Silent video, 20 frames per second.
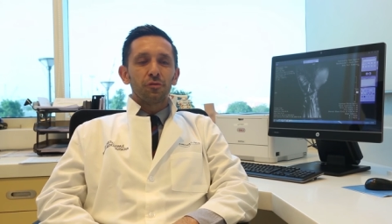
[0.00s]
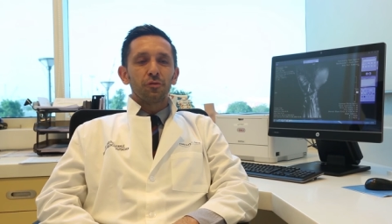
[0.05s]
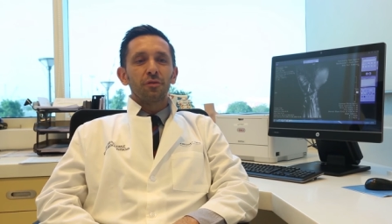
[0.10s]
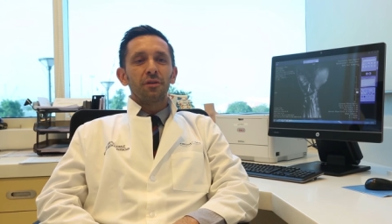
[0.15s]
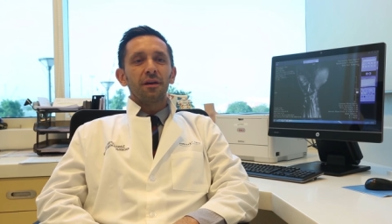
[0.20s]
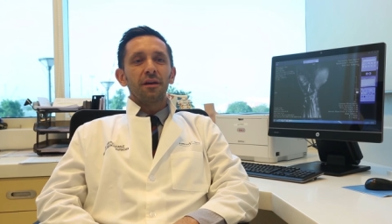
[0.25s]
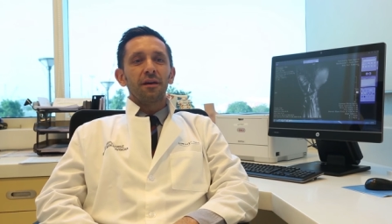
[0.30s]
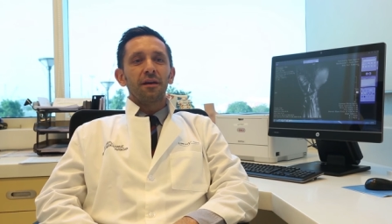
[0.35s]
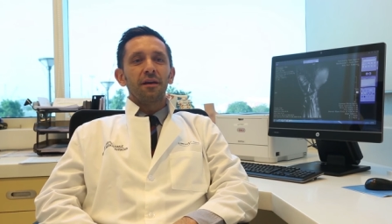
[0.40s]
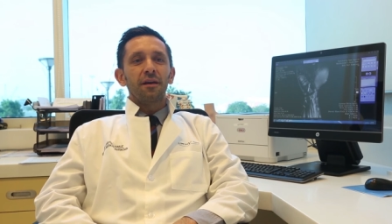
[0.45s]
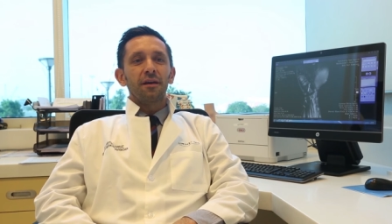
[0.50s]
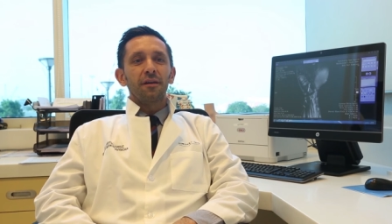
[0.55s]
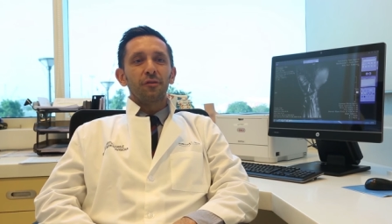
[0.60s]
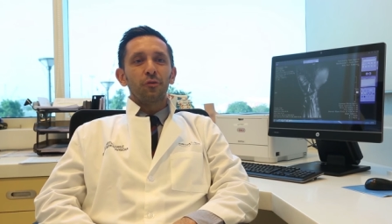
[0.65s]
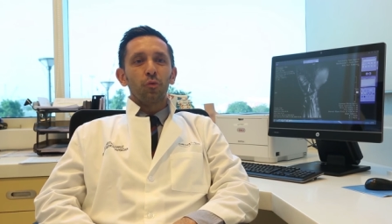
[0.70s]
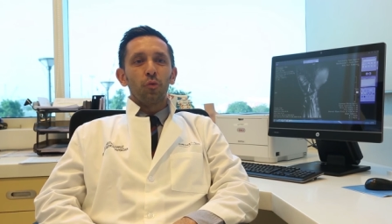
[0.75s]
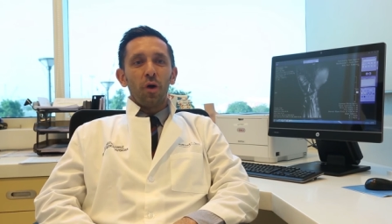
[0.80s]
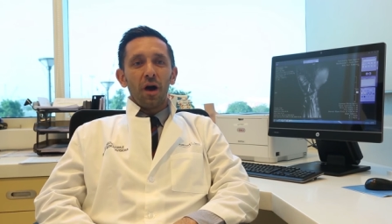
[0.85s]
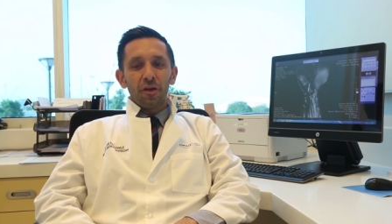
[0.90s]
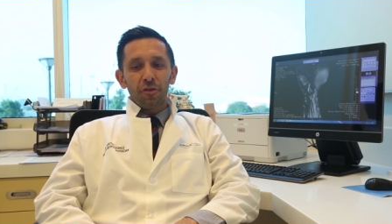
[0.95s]
to the
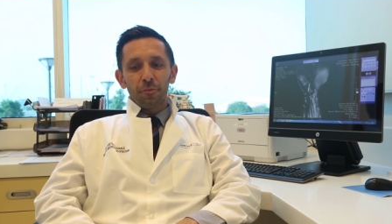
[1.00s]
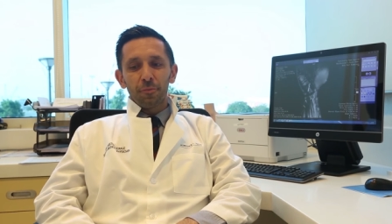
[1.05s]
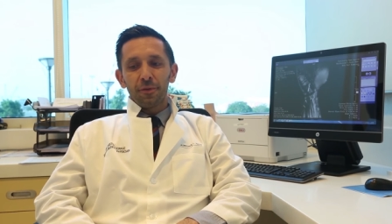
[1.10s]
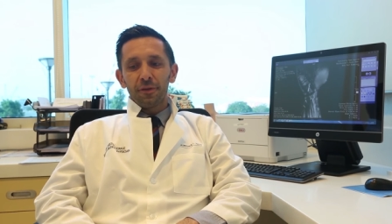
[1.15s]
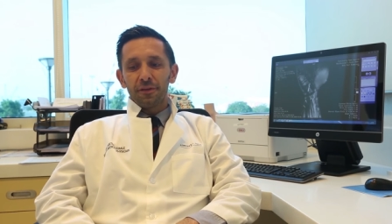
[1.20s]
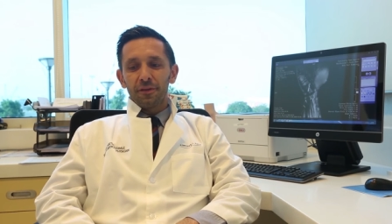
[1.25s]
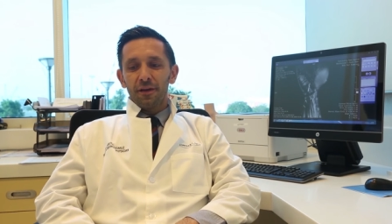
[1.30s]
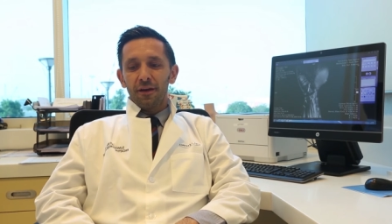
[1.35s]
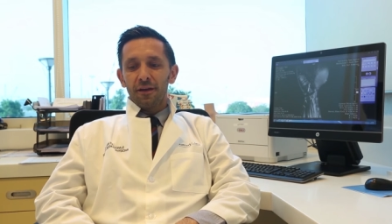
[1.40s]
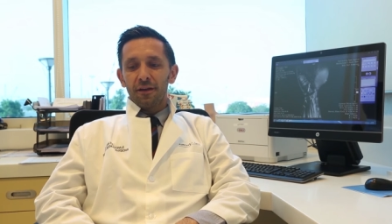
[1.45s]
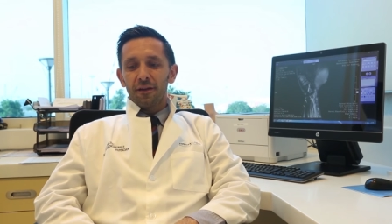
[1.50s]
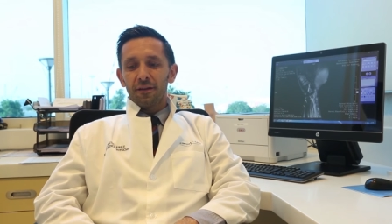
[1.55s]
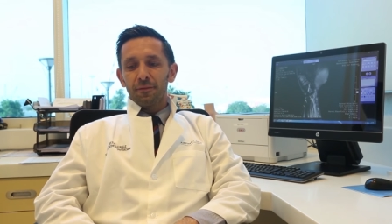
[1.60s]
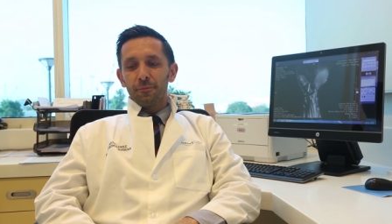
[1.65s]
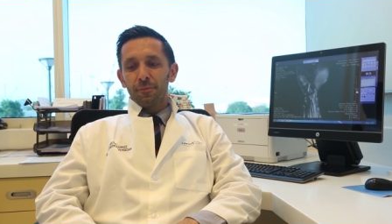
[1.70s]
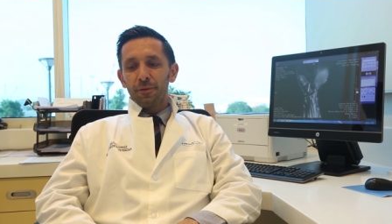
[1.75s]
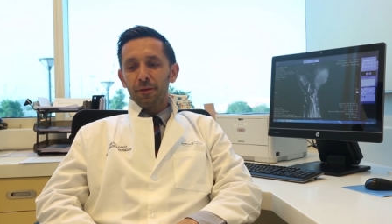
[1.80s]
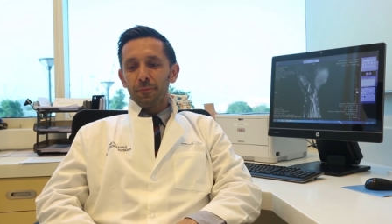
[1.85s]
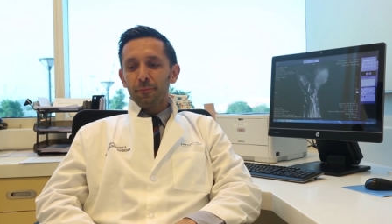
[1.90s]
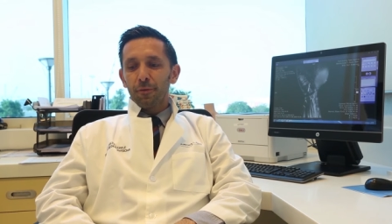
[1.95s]
to
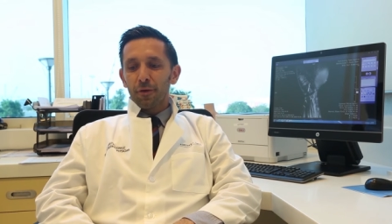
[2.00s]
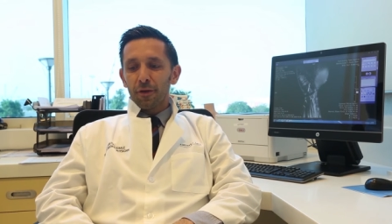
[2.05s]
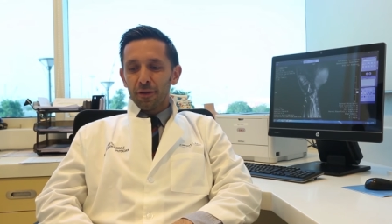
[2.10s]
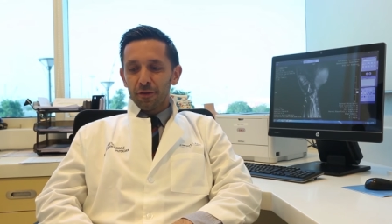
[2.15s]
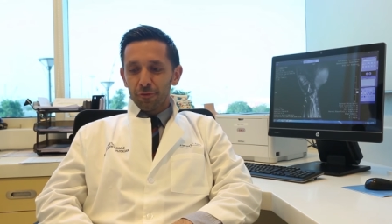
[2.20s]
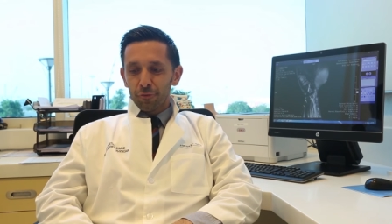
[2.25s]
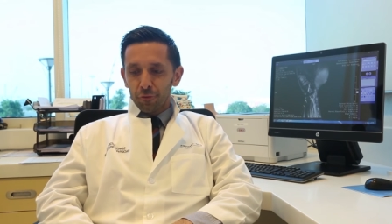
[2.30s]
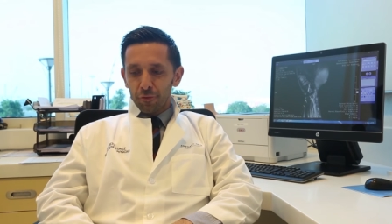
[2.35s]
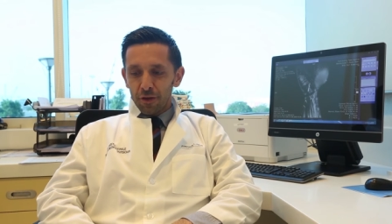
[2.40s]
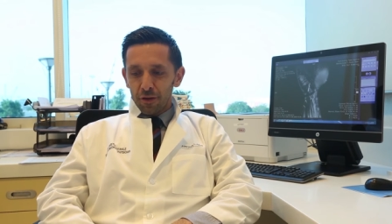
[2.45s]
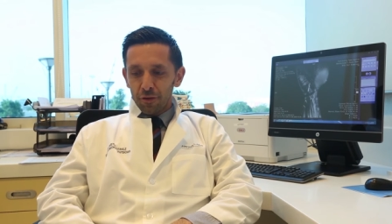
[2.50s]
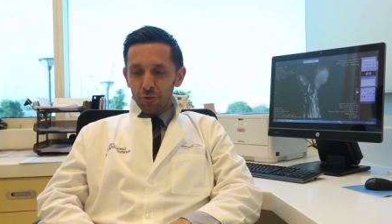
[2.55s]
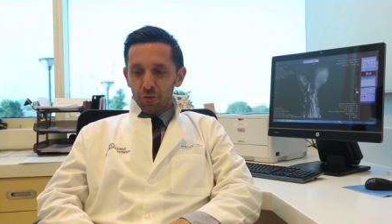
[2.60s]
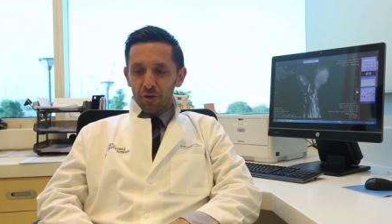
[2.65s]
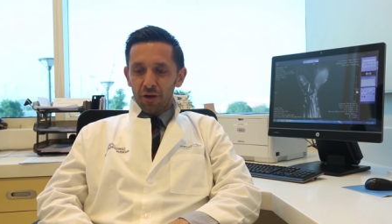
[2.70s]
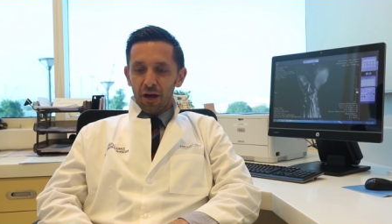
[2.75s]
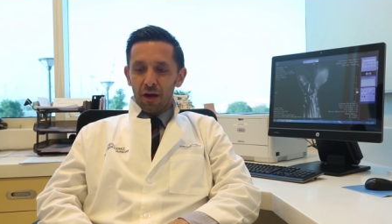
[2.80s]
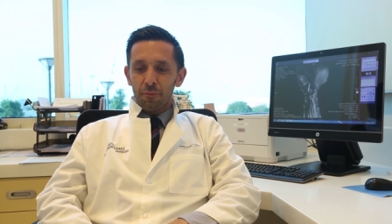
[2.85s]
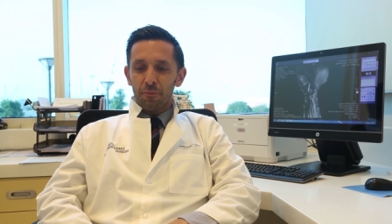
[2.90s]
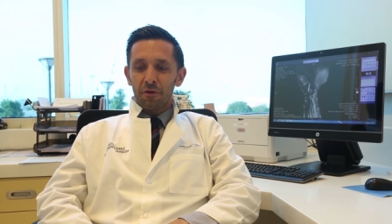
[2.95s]
Aspetar people and to the
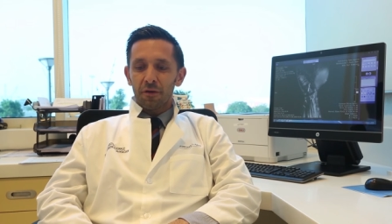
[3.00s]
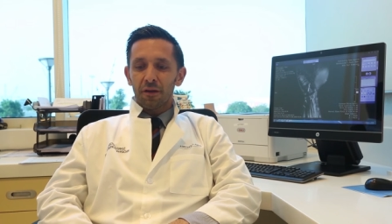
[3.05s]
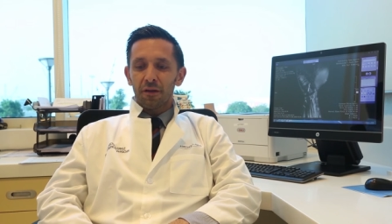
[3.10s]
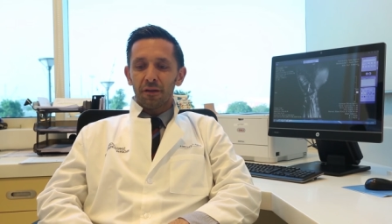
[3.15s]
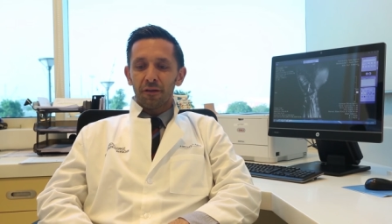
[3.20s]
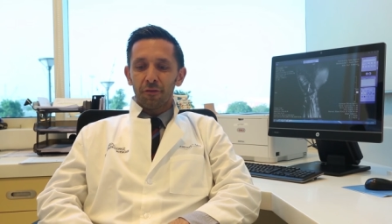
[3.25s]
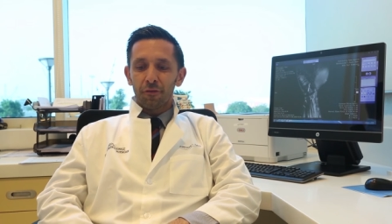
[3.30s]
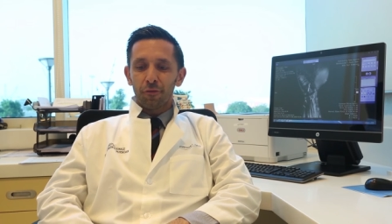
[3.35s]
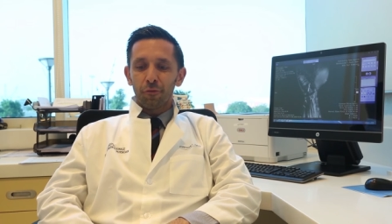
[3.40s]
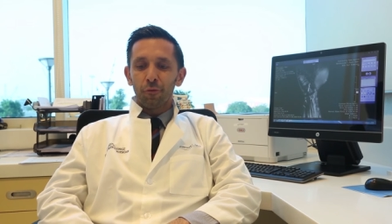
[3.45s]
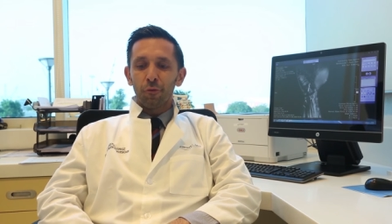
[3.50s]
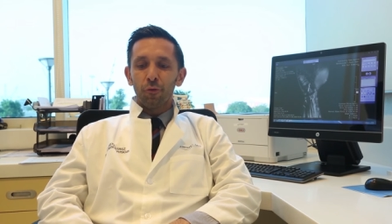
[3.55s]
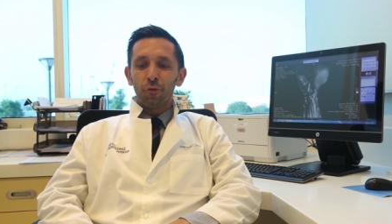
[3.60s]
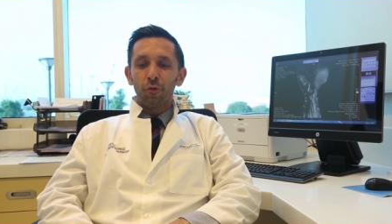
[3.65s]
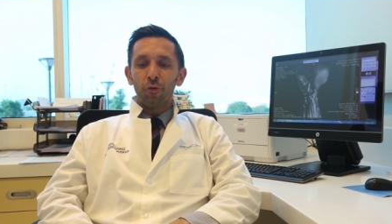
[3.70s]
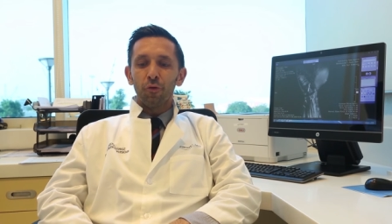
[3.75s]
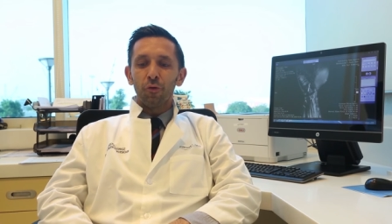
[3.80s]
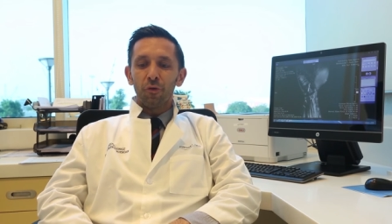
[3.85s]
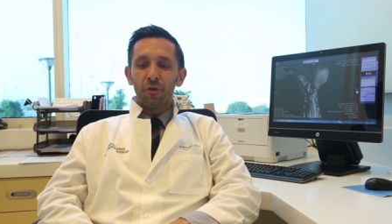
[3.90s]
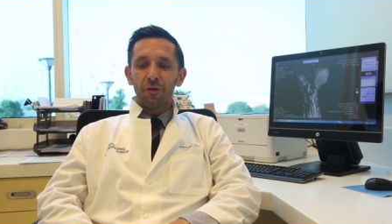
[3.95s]
newcomer is
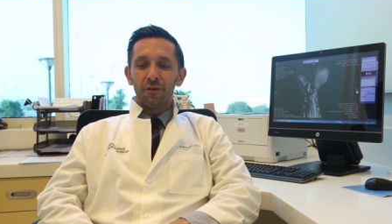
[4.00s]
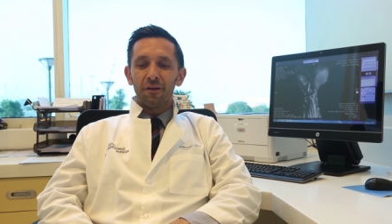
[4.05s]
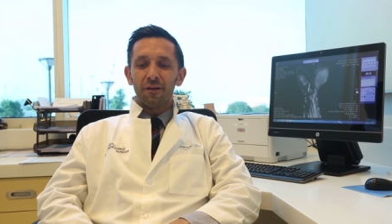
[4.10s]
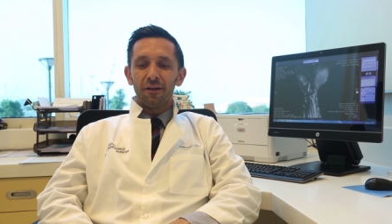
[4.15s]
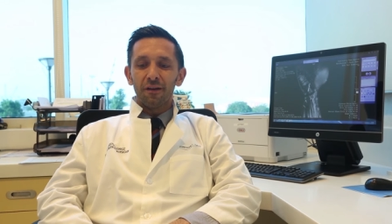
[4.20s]
to